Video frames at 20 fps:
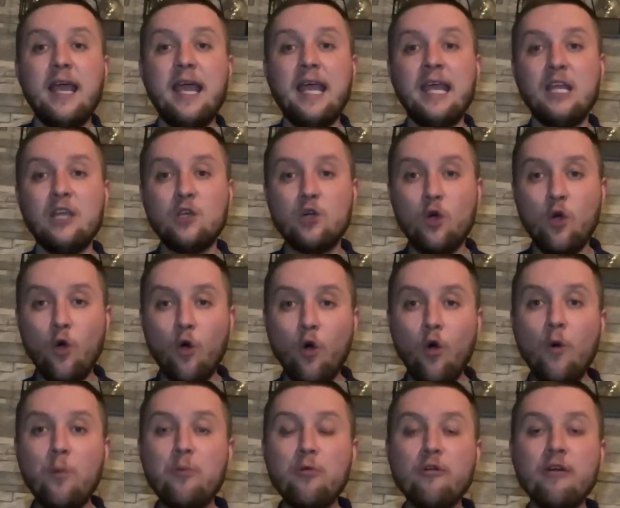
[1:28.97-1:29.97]

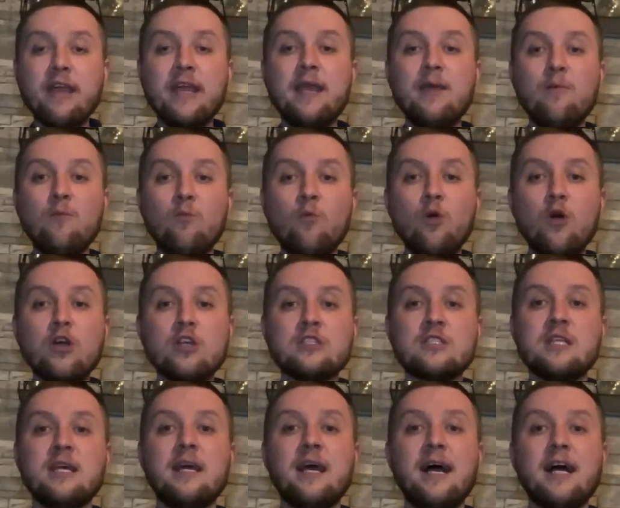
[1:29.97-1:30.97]
incorporating words
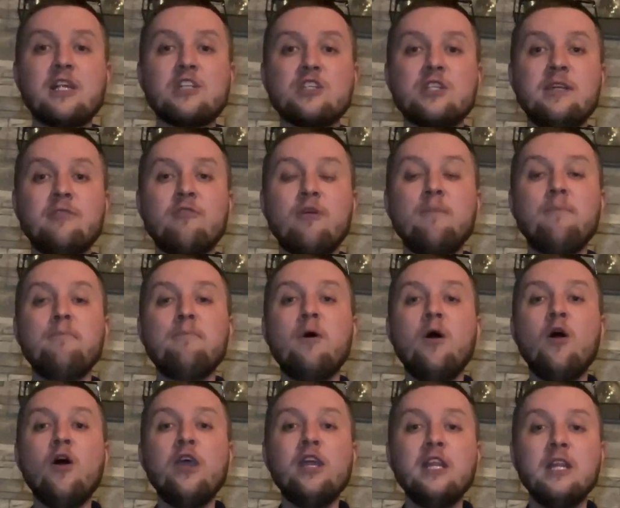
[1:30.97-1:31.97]
that actually
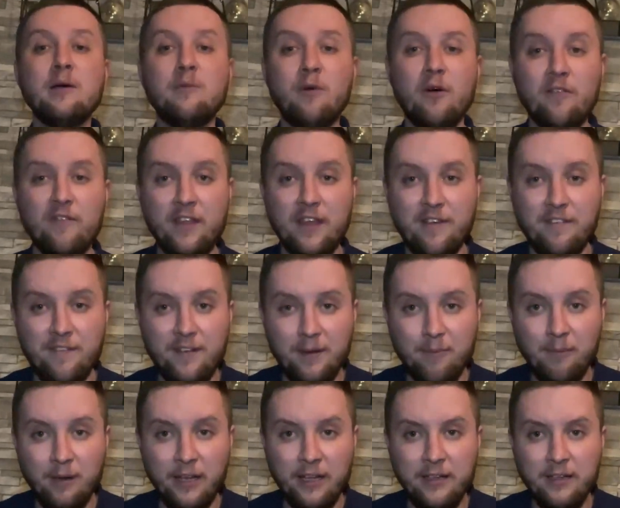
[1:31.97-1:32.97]
remind them of their
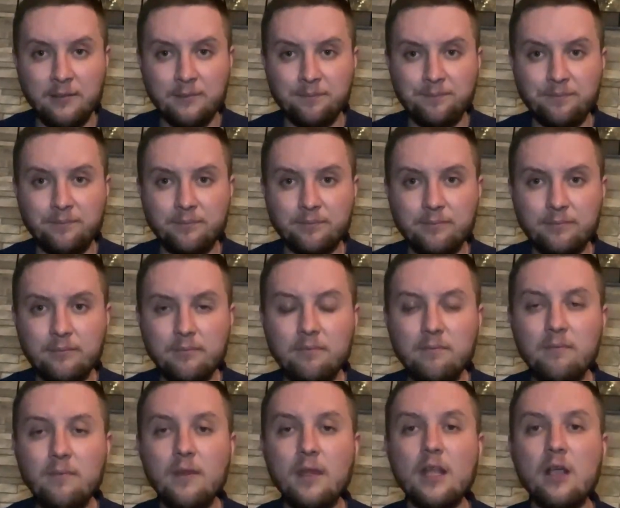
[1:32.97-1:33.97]
family
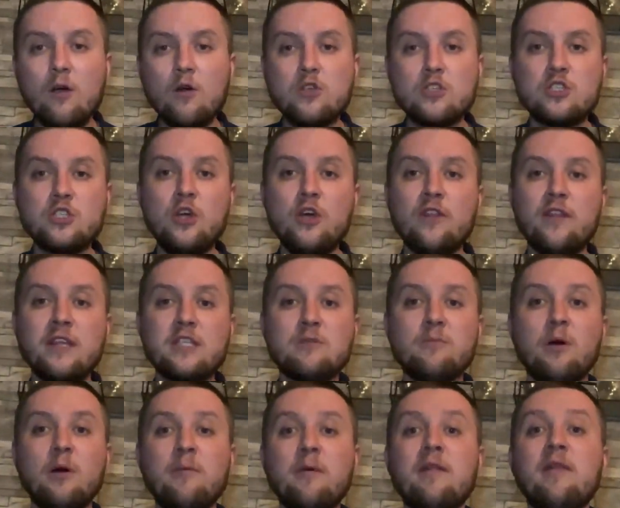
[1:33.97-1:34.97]
or certain things
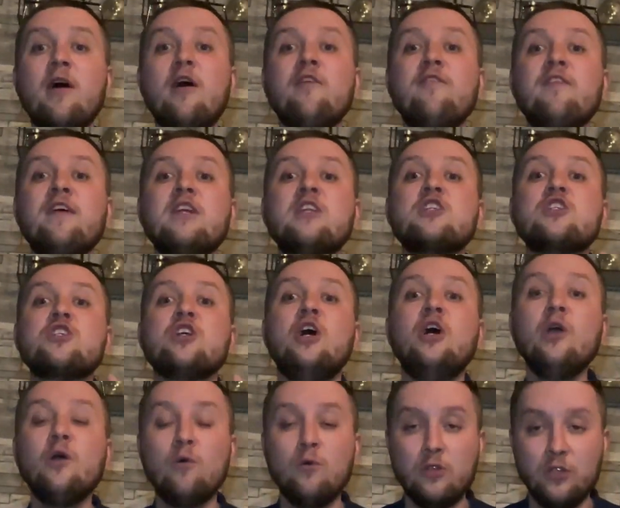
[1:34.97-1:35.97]
remind them of their
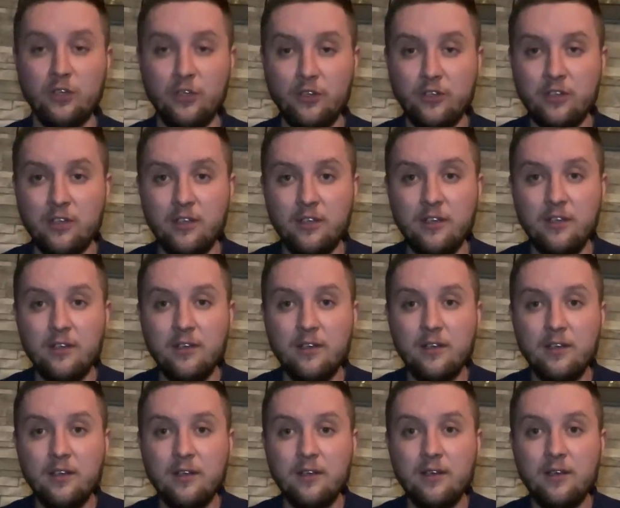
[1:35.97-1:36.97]
childhood
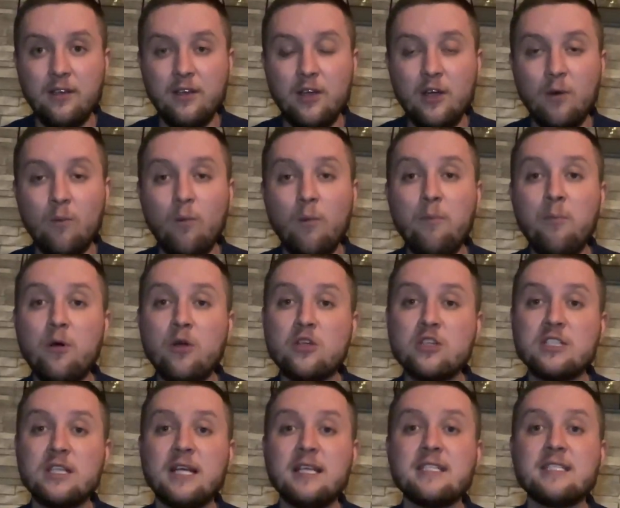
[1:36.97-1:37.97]
will
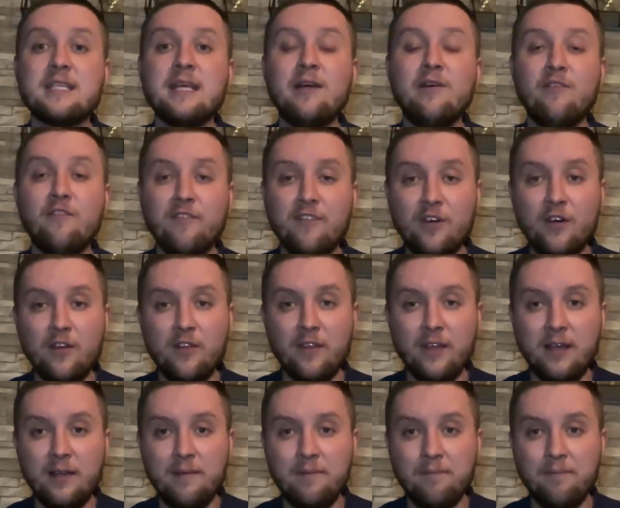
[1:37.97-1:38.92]
push that sale further.